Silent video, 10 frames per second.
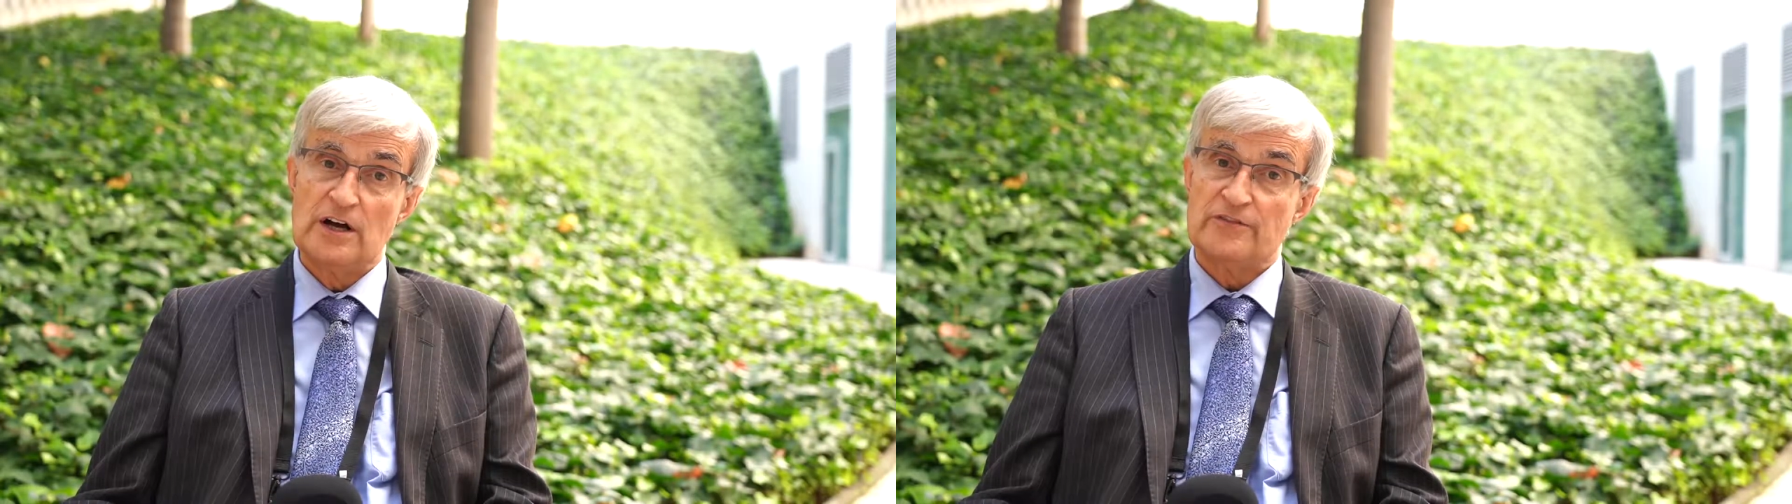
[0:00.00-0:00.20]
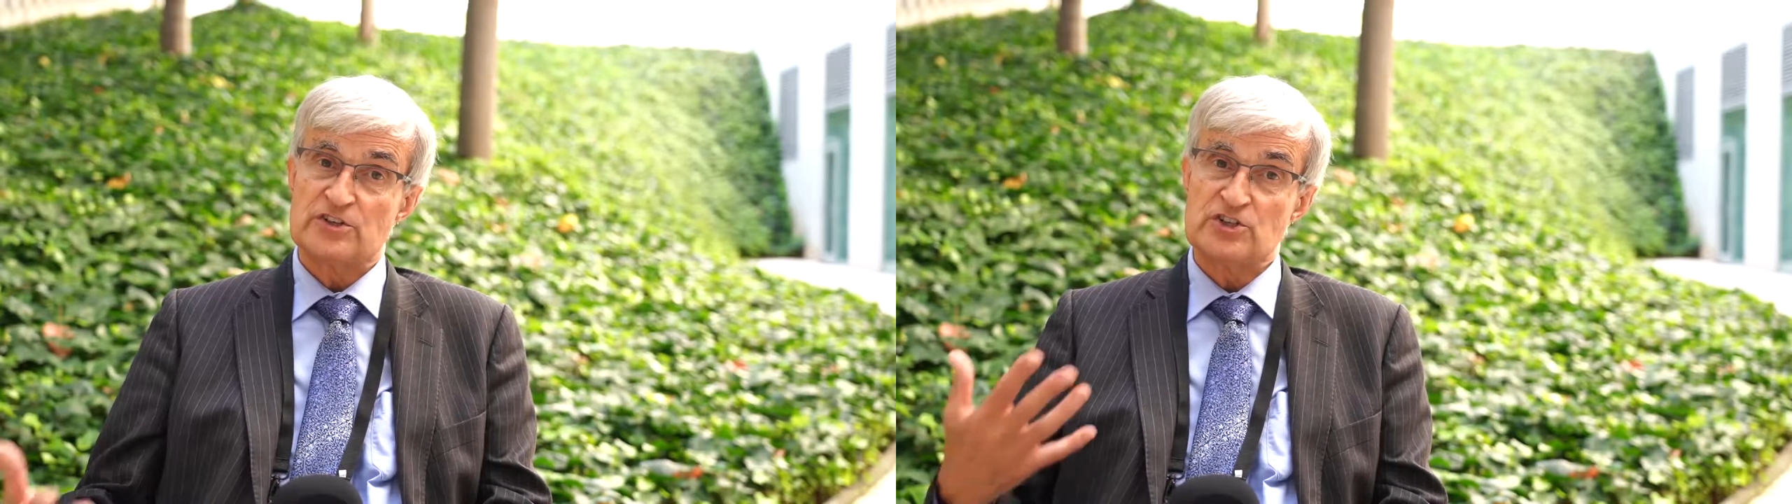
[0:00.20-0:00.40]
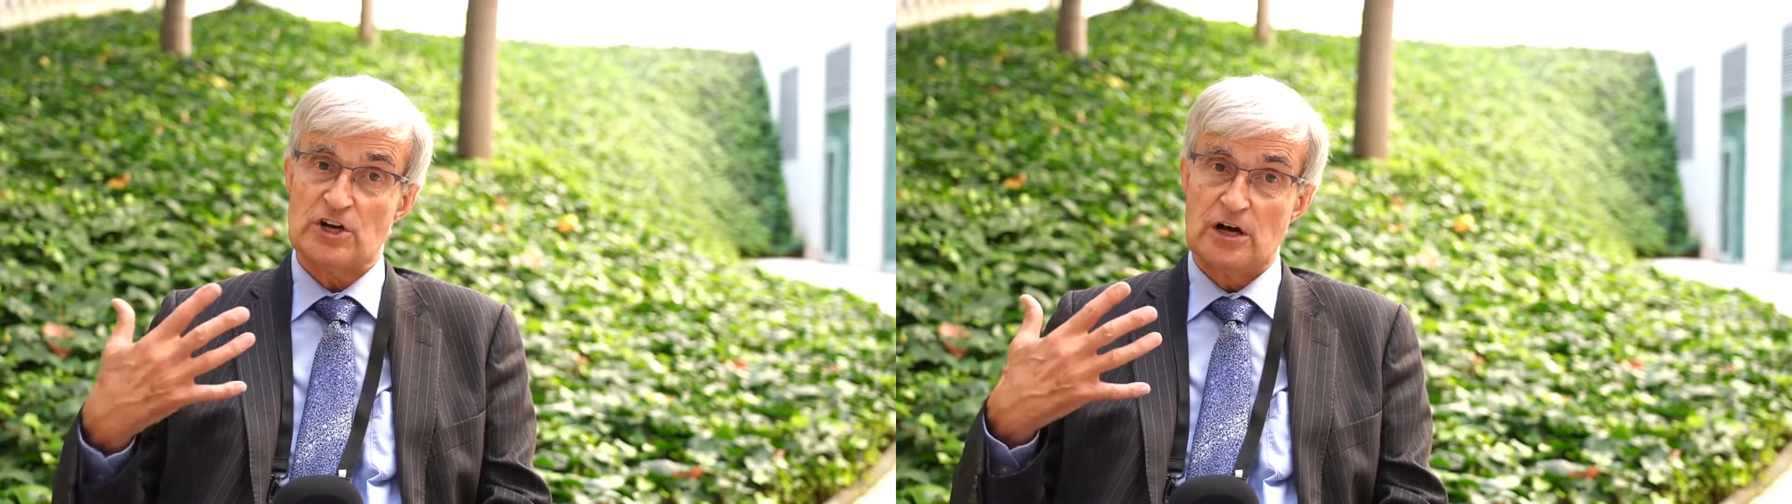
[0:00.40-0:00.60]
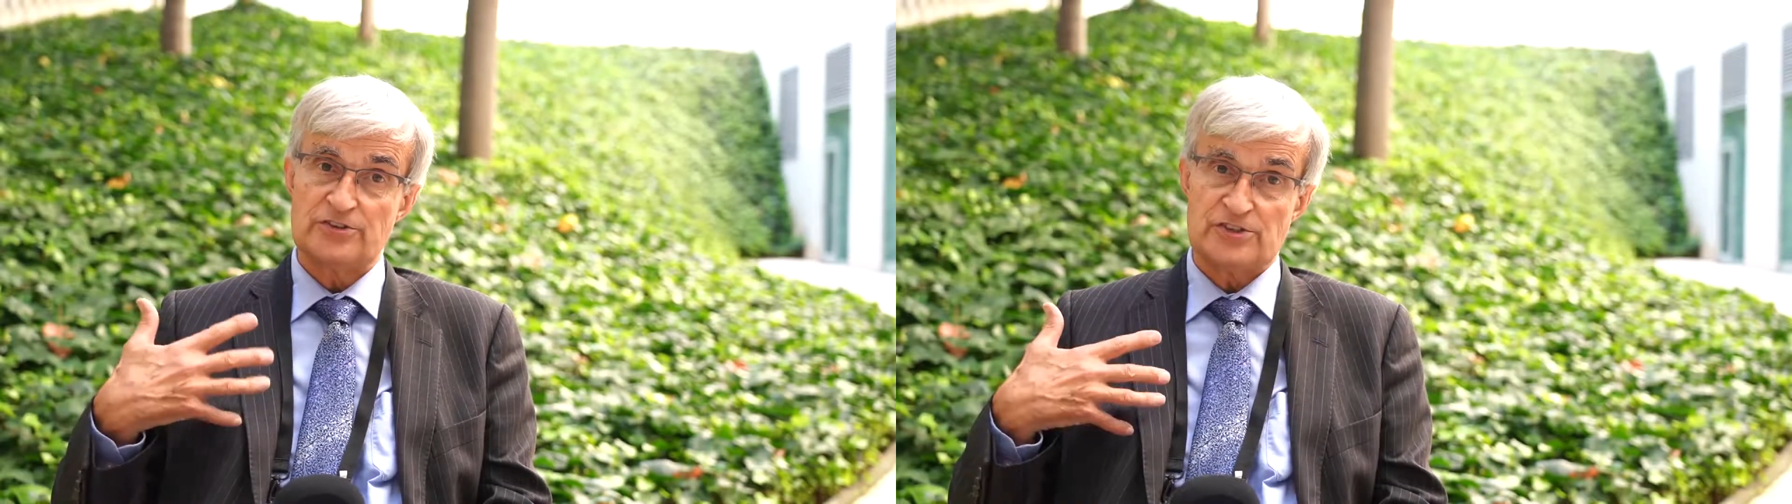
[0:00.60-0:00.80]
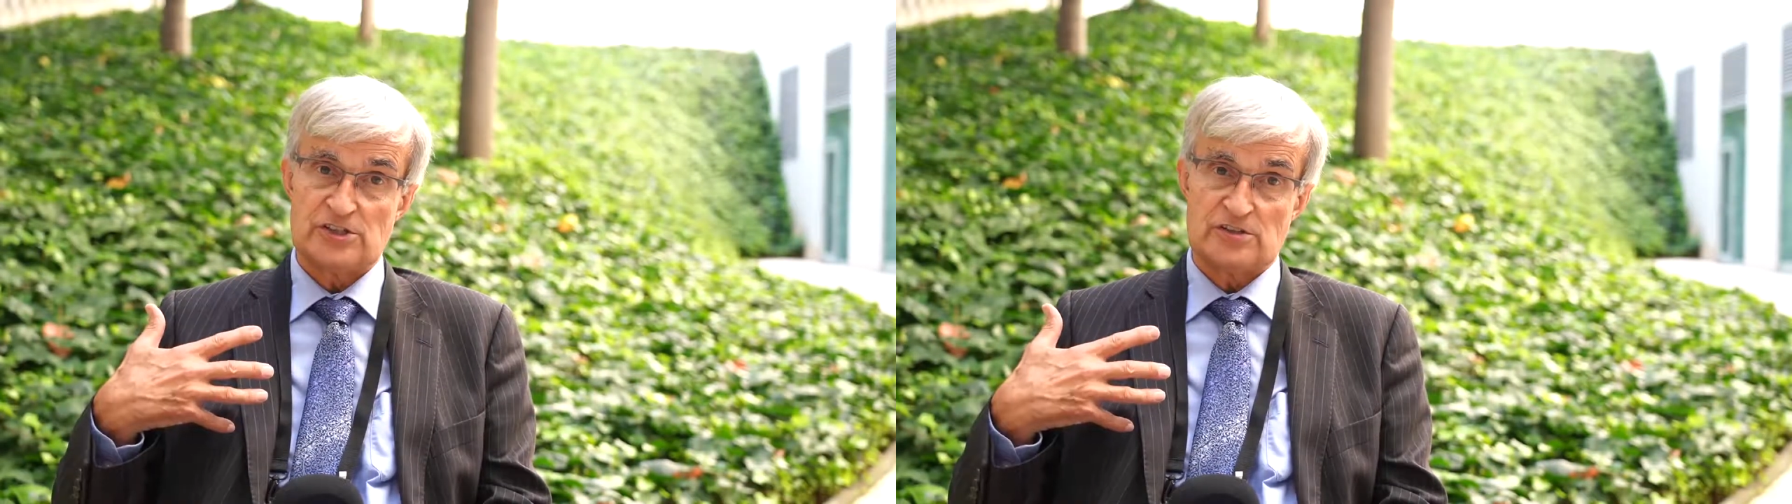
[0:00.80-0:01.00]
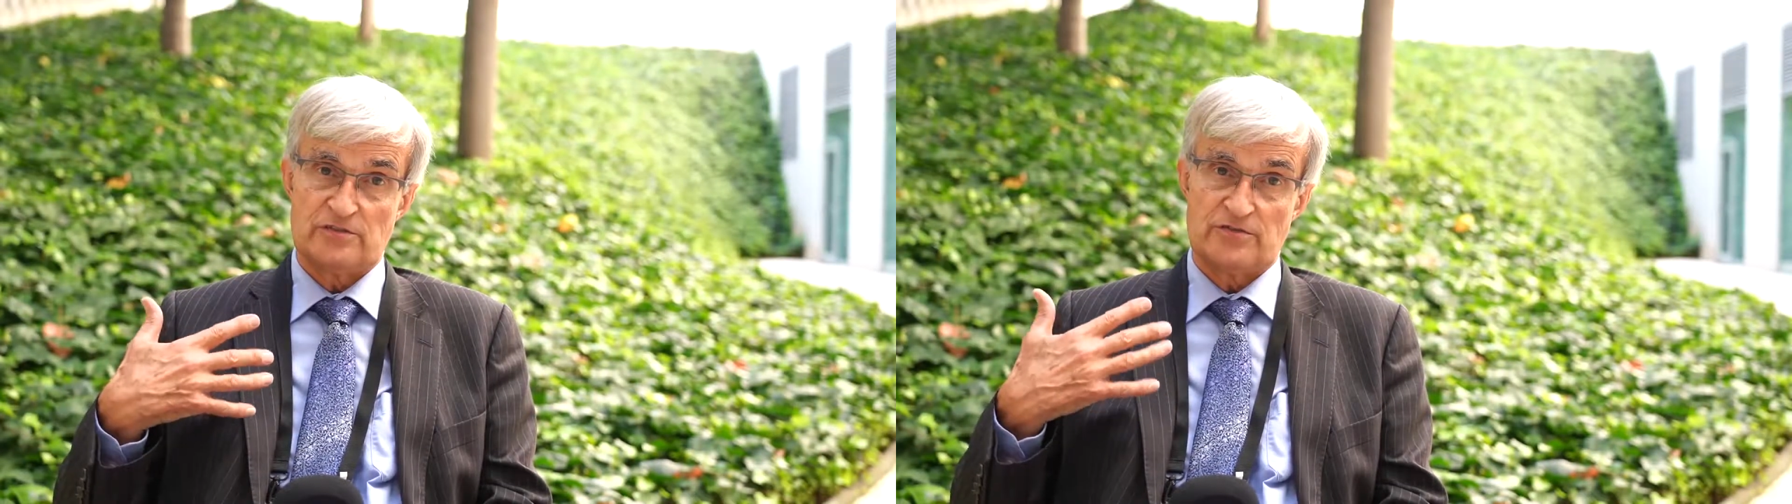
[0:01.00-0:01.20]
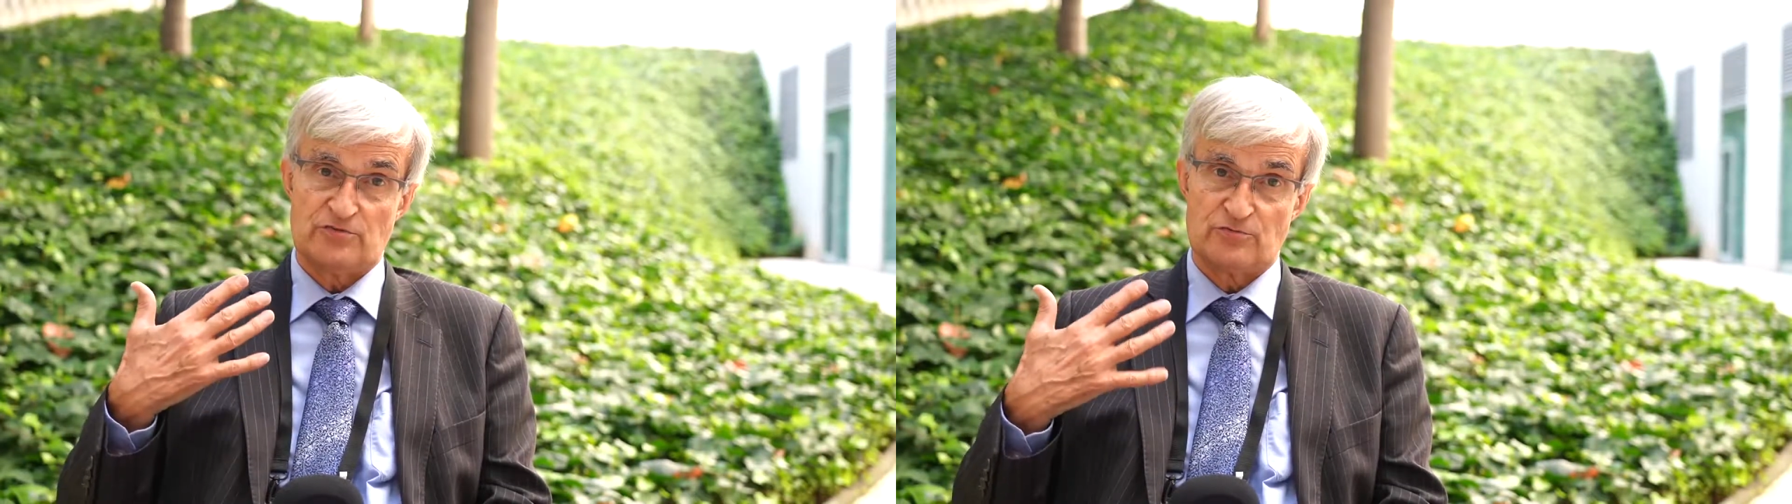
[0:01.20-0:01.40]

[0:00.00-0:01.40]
the chances of the